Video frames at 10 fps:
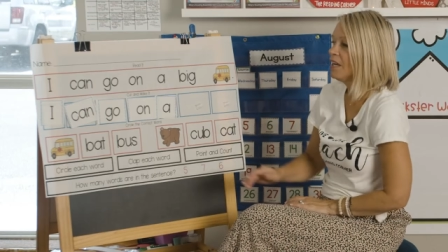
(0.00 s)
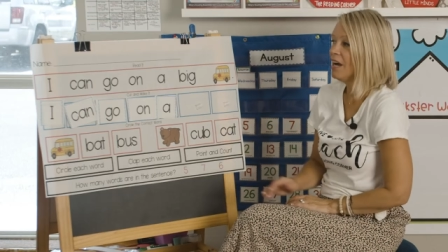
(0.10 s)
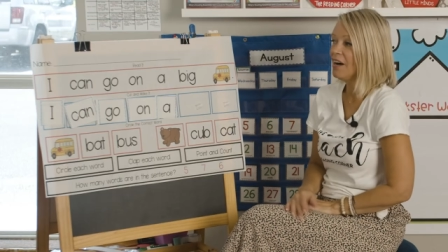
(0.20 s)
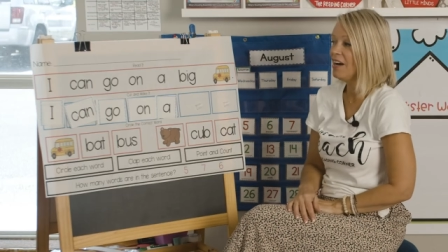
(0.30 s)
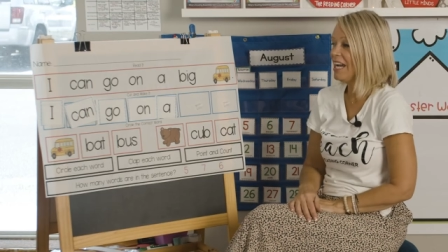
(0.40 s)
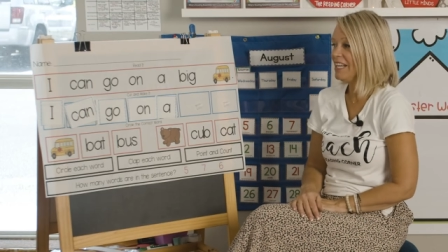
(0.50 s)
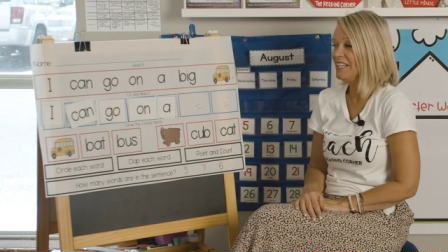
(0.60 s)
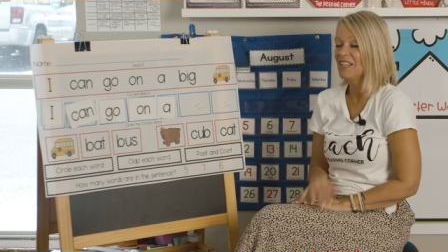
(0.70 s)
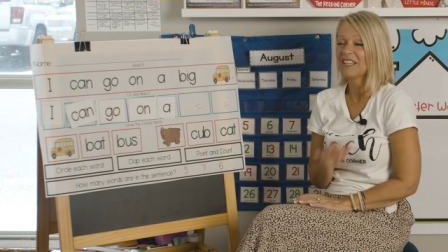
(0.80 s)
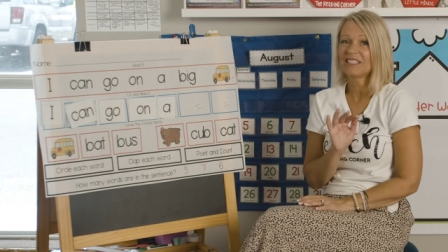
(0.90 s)
All right,
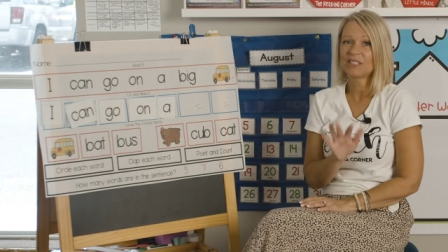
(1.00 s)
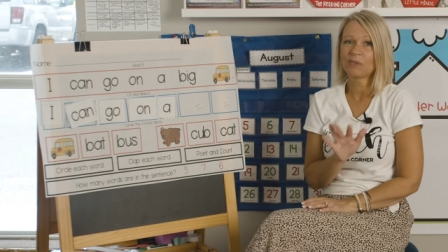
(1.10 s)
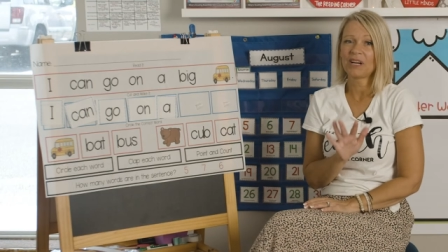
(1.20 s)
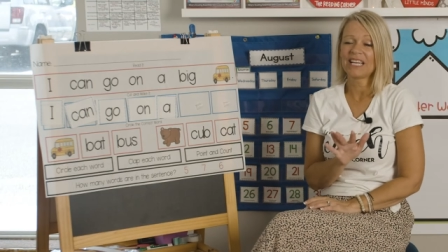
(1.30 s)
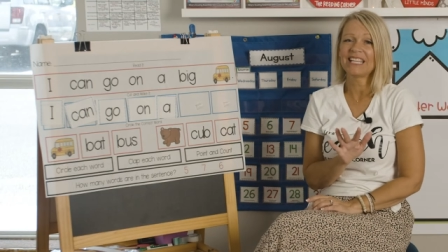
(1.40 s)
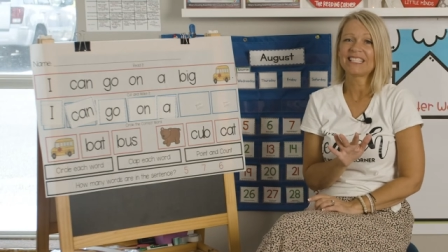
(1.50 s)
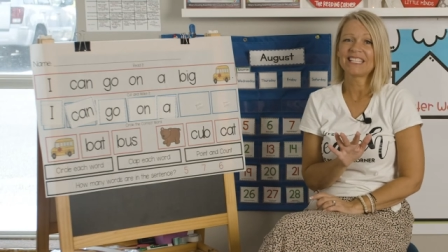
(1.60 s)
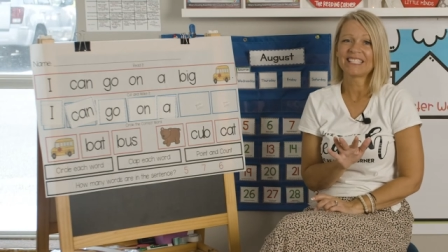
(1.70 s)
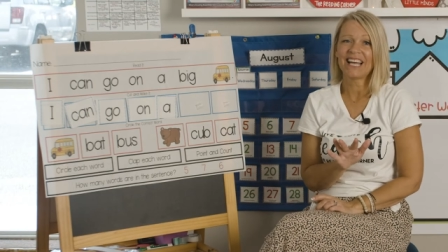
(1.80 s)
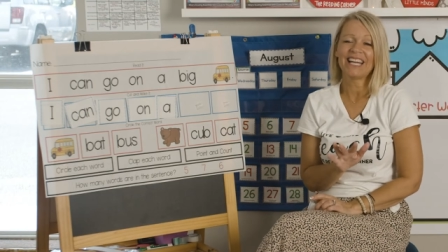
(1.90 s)
this is where it gets
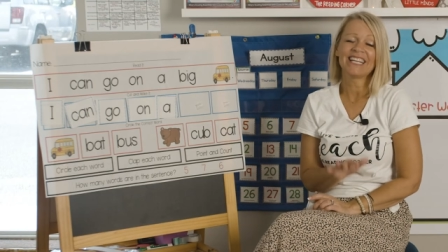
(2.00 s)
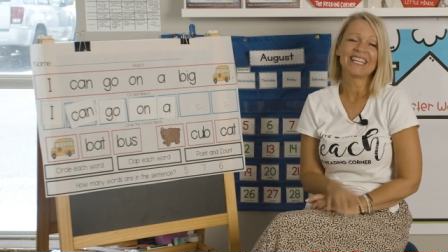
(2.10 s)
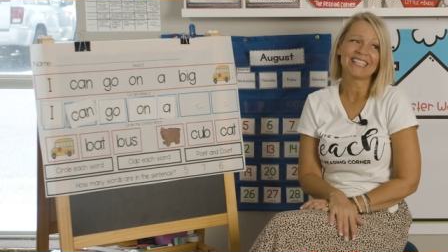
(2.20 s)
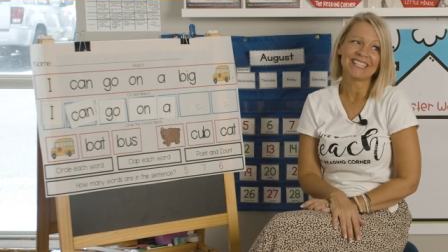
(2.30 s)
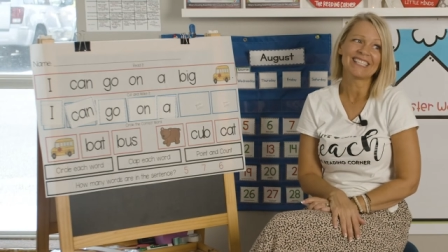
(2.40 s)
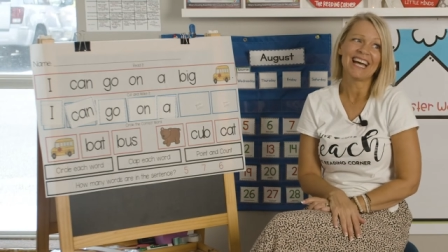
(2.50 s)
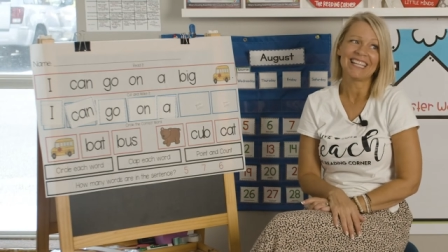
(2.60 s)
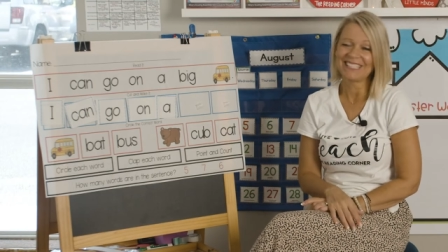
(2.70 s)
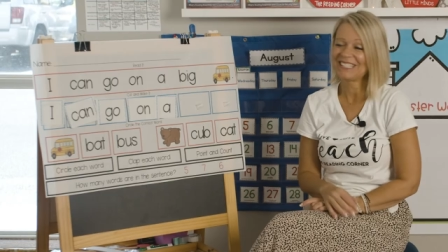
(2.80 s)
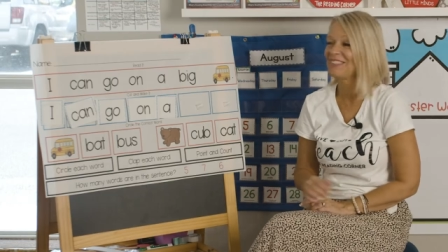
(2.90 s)
exciting in the
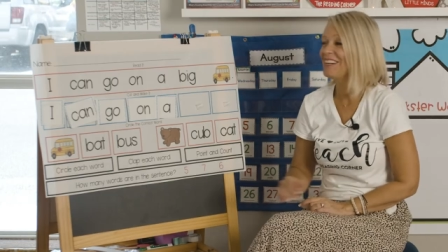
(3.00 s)
sentence. You